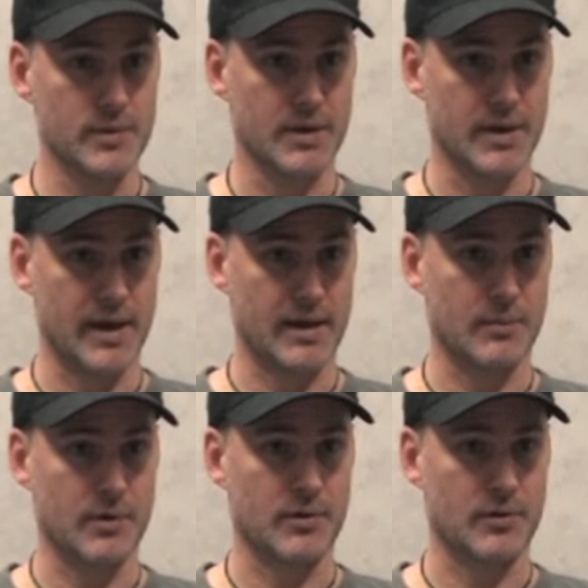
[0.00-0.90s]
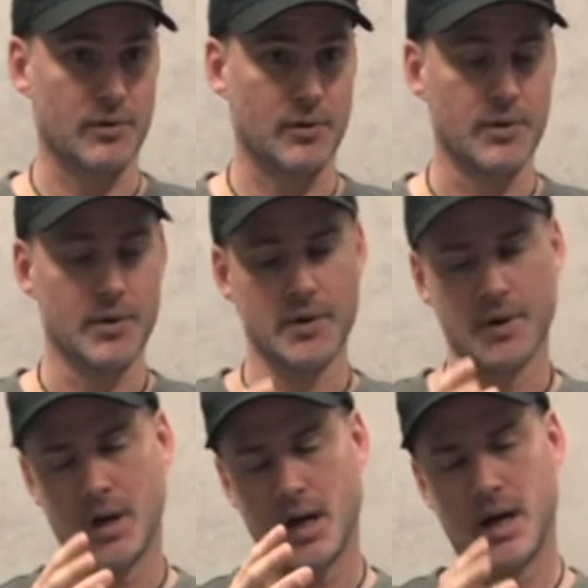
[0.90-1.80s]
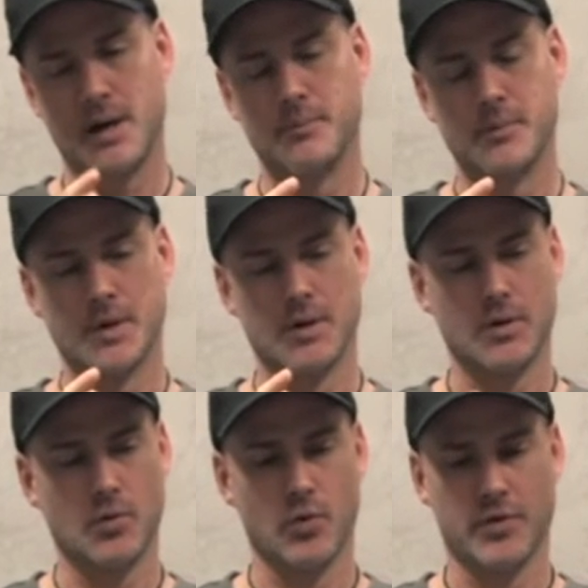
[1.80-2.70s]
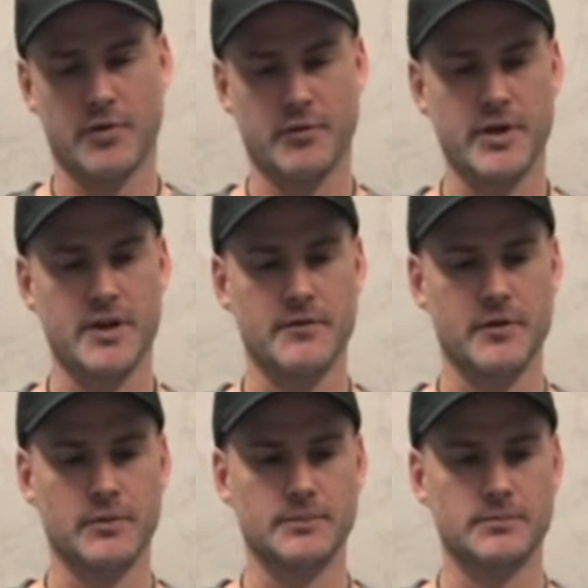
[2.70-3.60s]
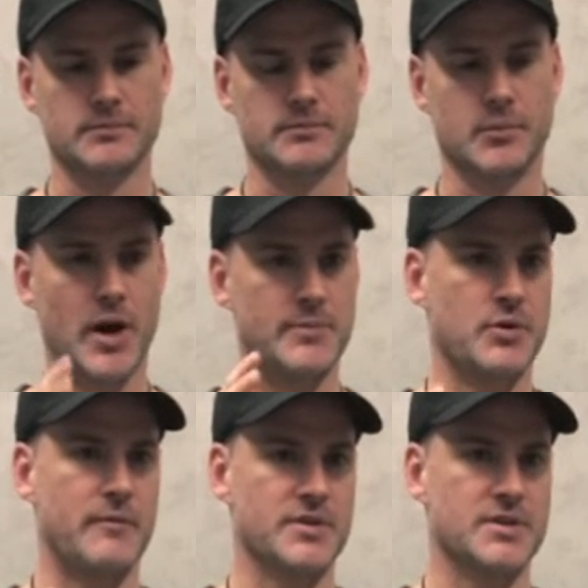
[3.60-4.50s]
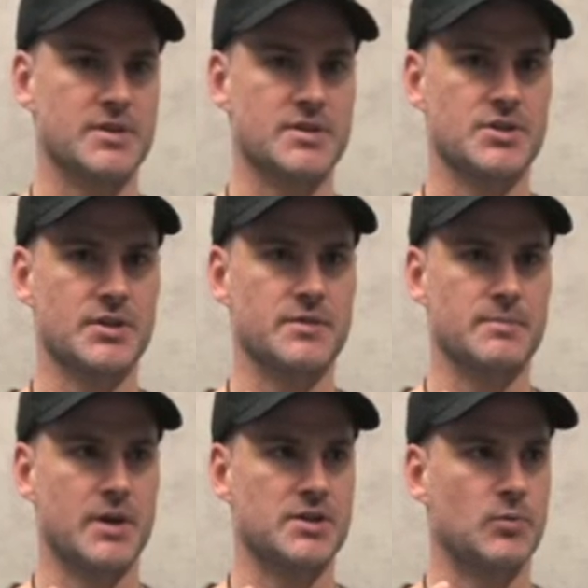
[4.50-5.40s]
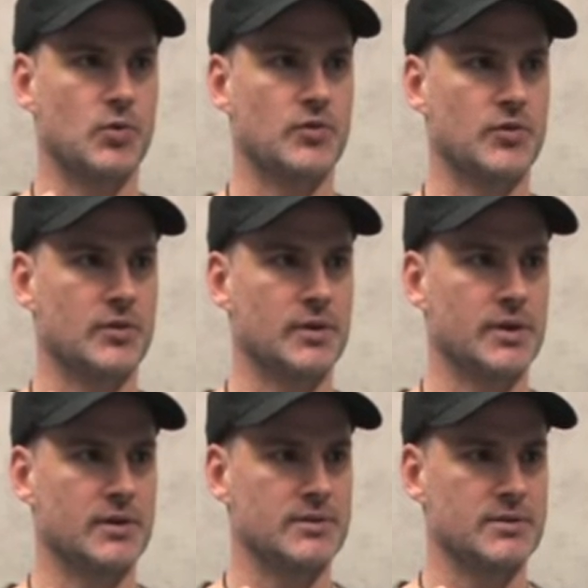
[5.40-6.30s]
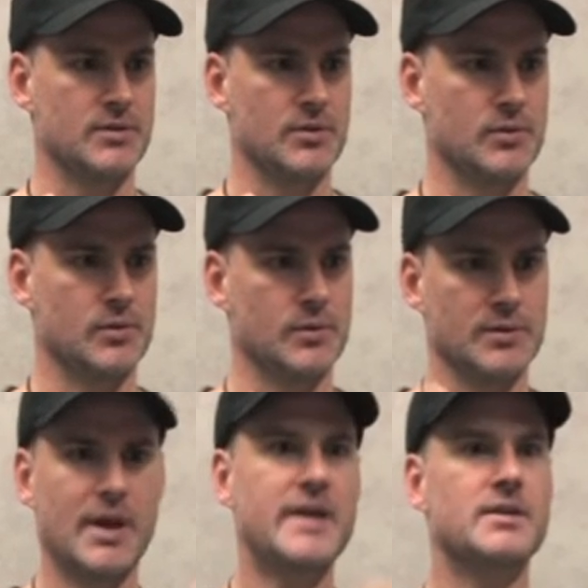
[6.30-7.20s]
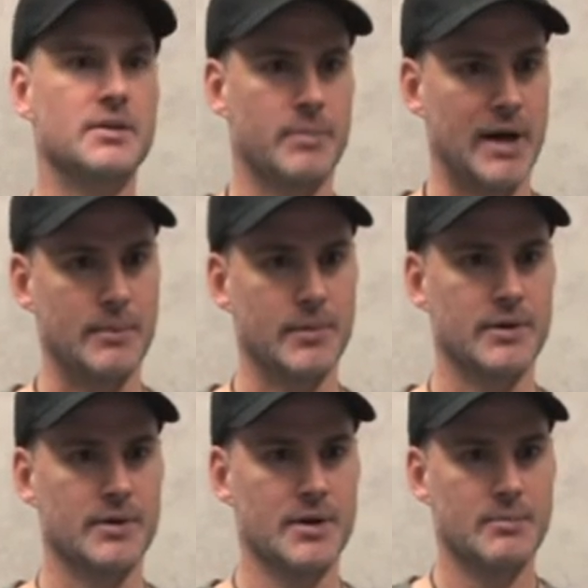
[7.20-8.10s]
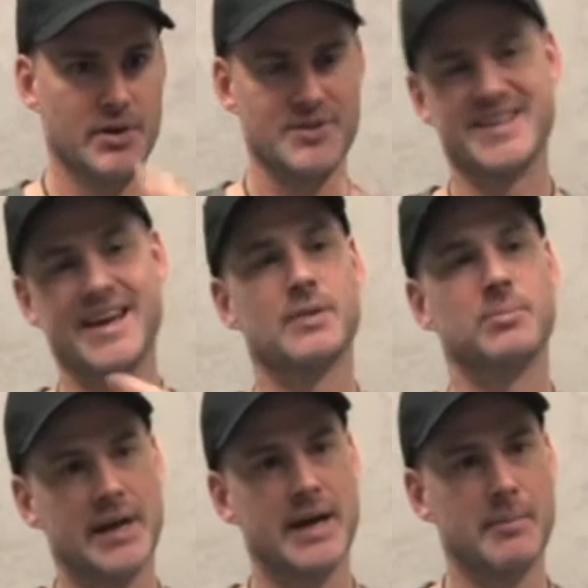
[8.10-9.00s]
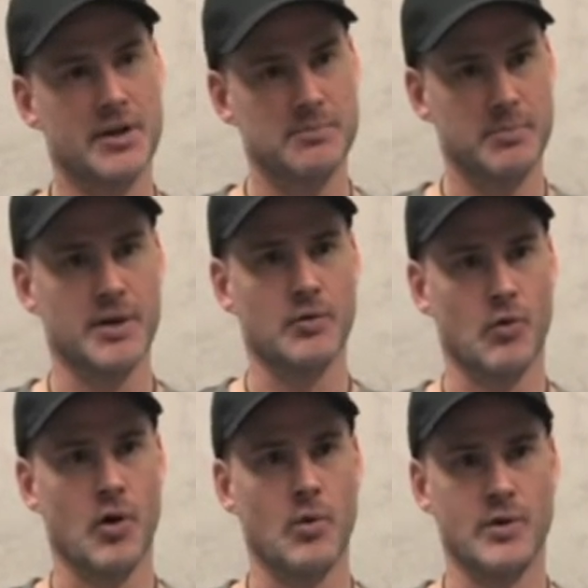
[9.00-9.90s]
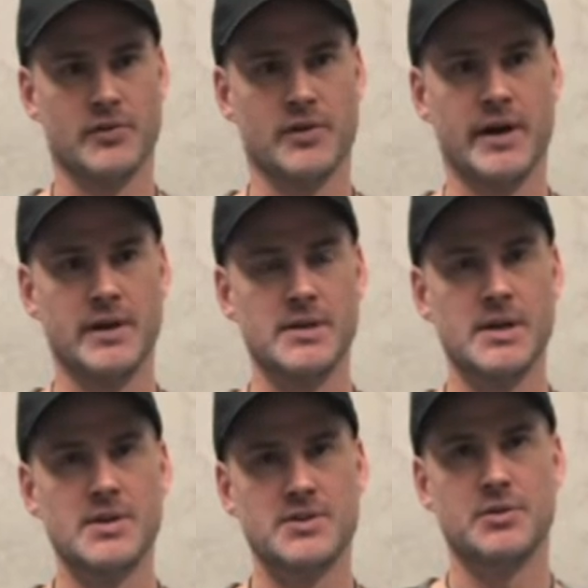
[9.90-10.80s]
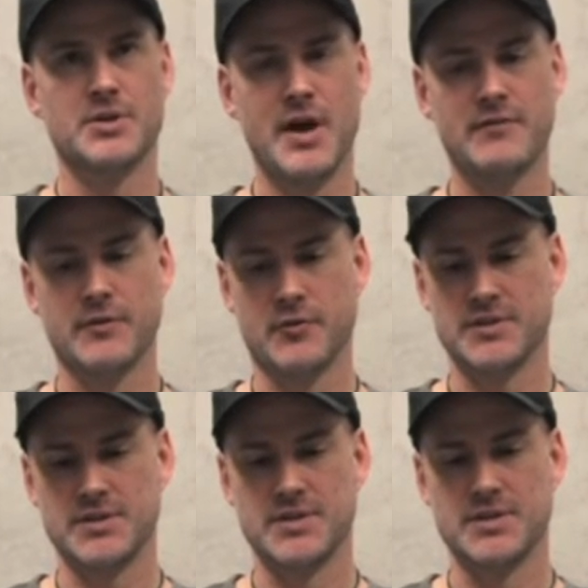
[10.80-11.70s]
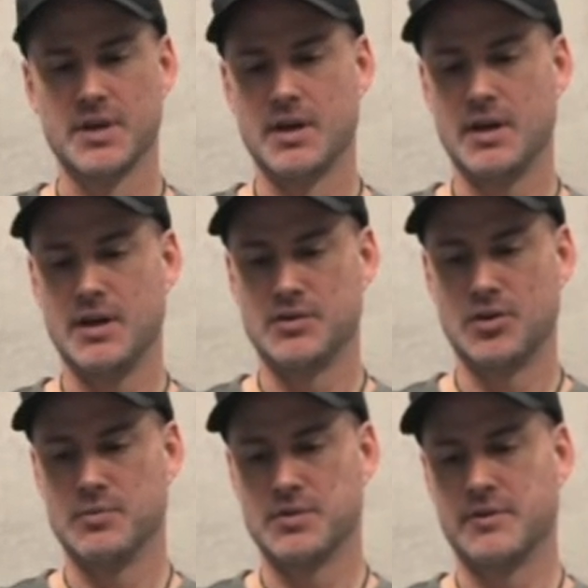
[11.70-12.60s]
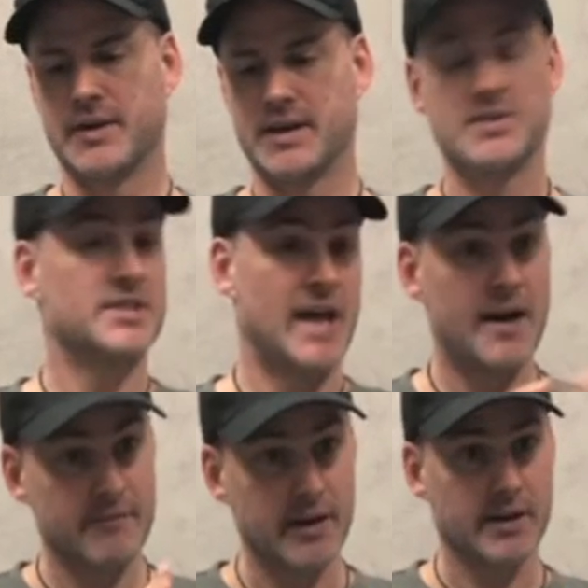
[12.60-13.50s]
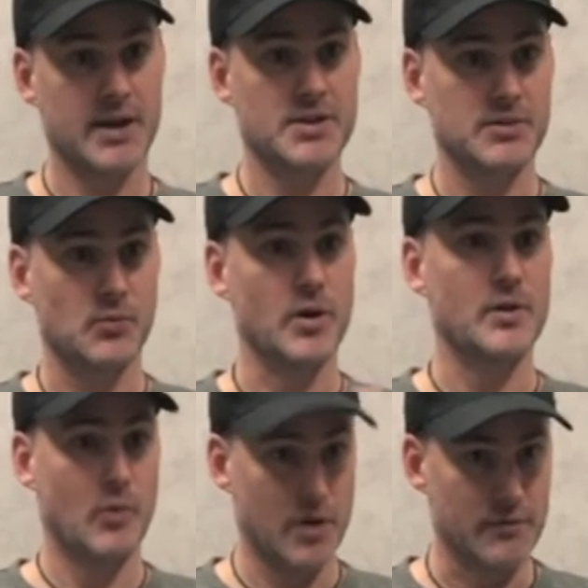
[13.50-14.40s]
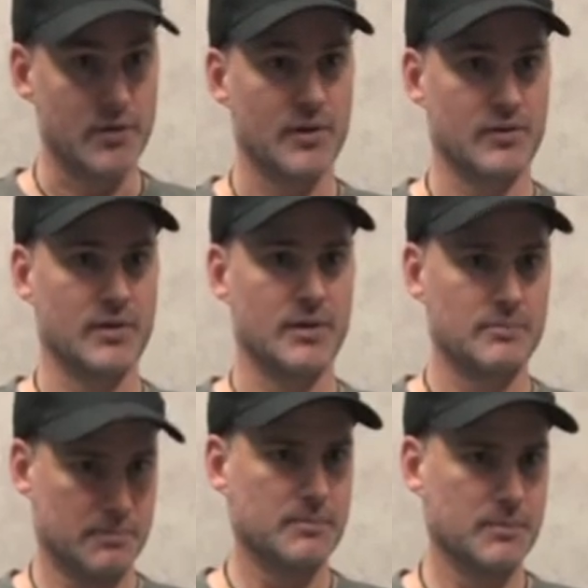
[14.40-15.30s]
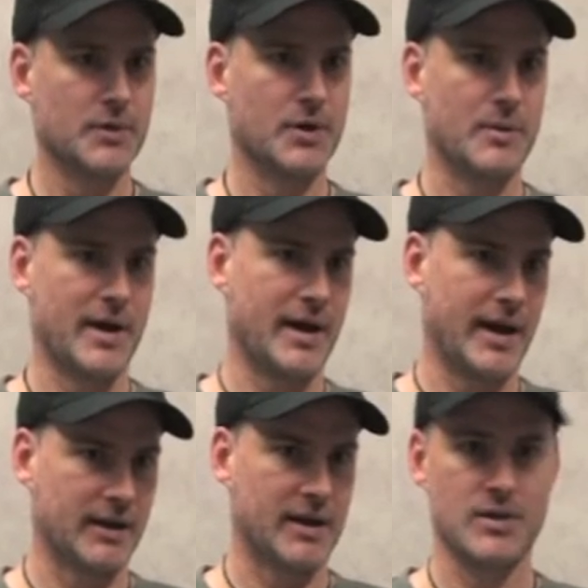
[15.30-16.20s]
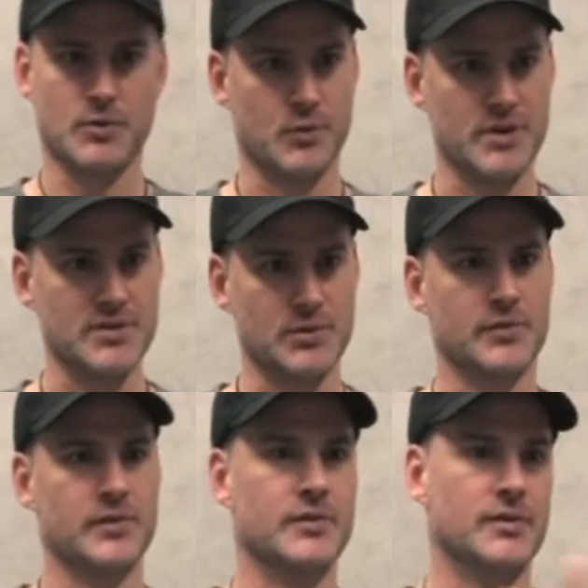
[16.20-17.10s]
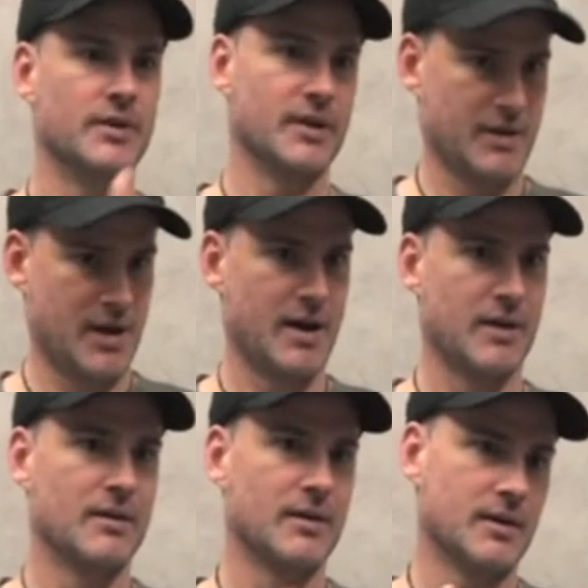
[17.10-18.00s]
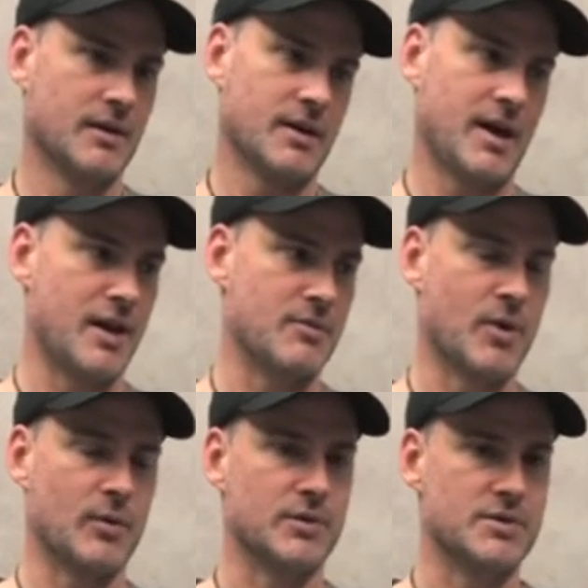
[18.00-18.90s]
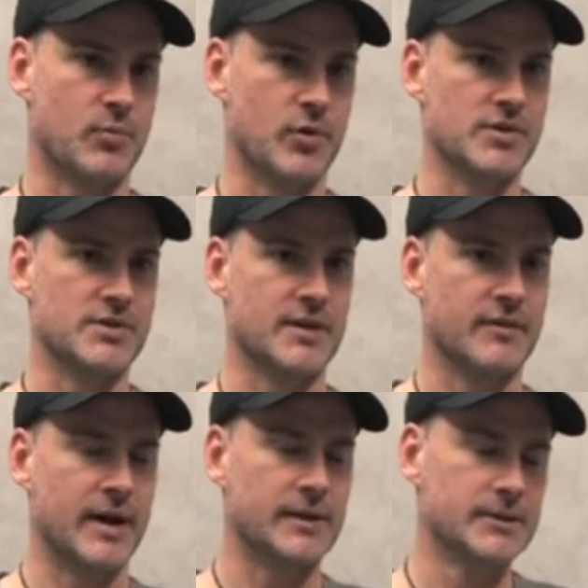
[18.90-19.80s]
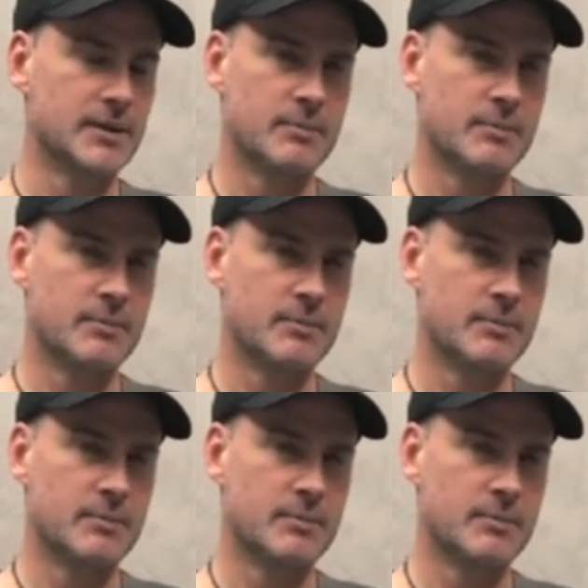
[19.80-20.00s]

in that coming through. With a 3D film, perhaps your emphasis shifts much more strongly onto your lighting department, because they're going to play a much bigger role inside it. So you do have differences in terms of, I guess, staff allocation, where you've got to, allocate your resources and how you might want to spread yourself out.